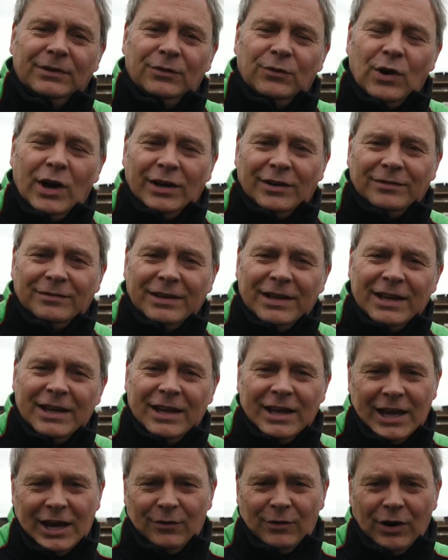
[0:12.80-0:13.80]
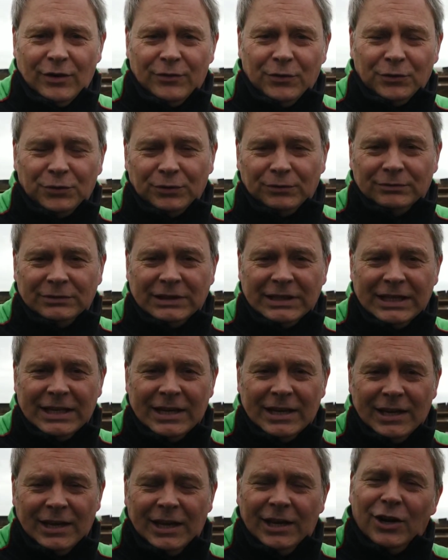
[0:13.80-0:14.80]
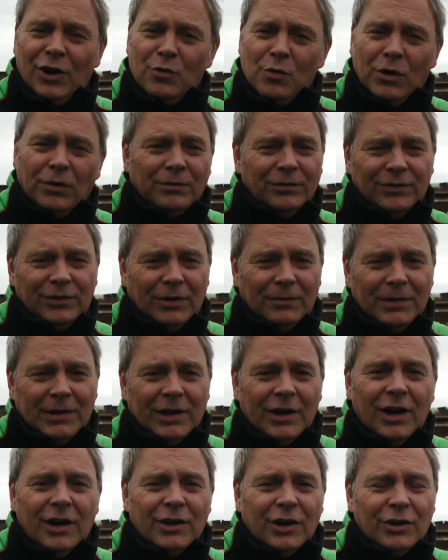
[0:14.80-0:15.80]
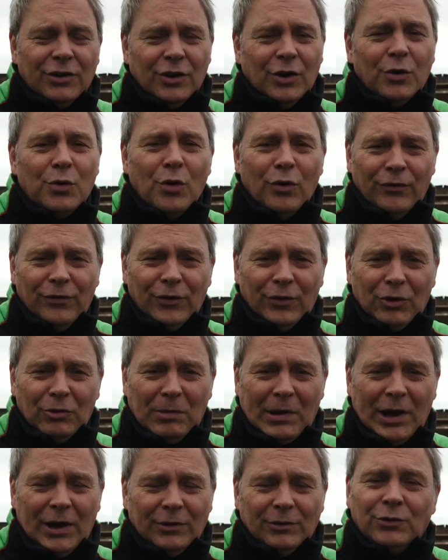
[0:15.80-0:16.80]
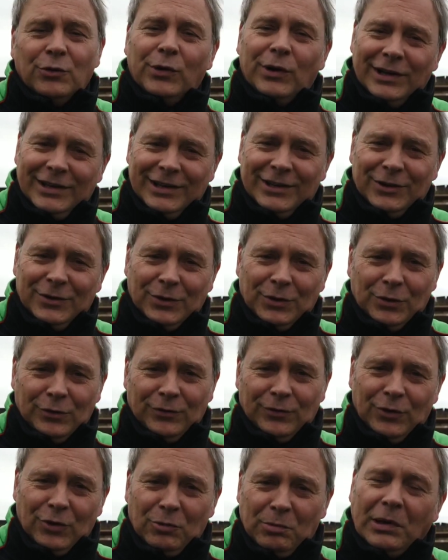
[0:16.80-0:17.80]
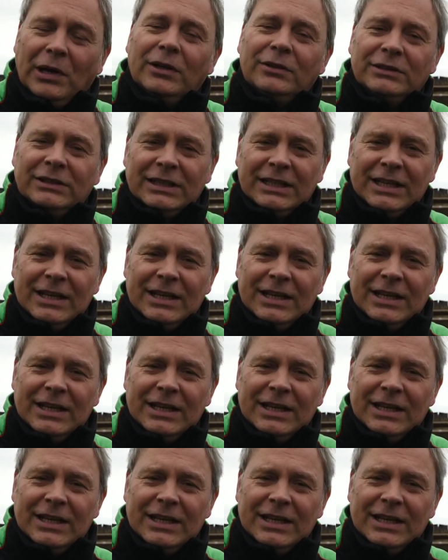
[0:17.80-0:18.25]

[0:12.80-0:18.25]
Right, air rifles. You know what? Something I don't know an awful lot about, or I didn't know an awful lot about.